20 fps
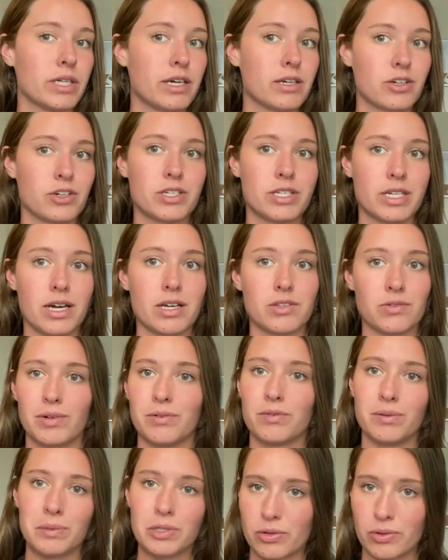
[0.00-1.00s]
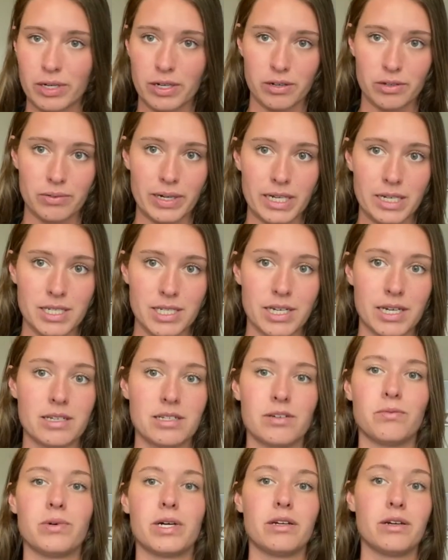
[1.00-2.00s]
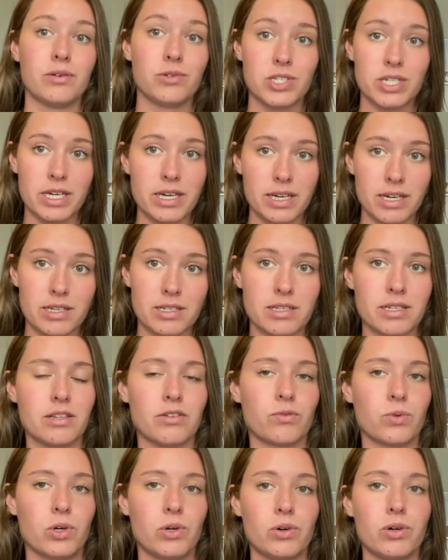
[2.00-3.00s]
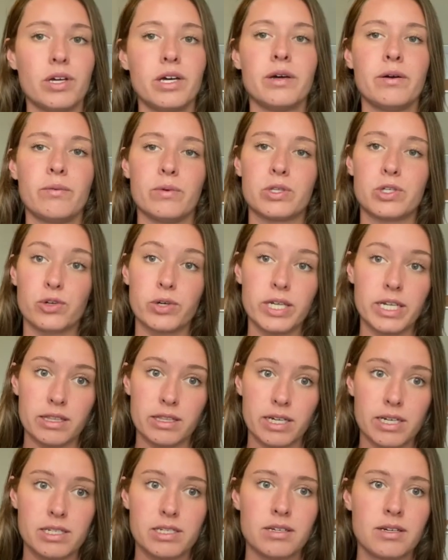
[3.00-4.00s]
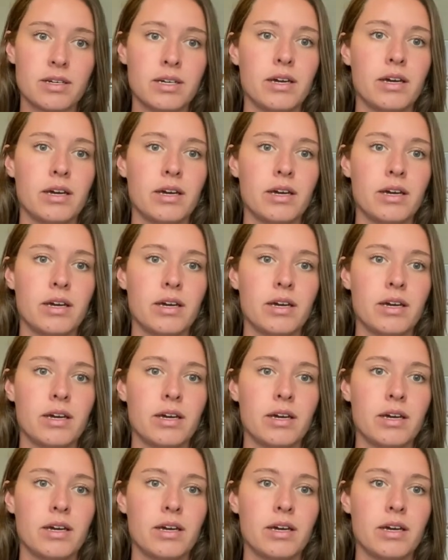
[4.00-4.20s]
understands what rheumatoid arthritis is and what OT is and the role with treating this.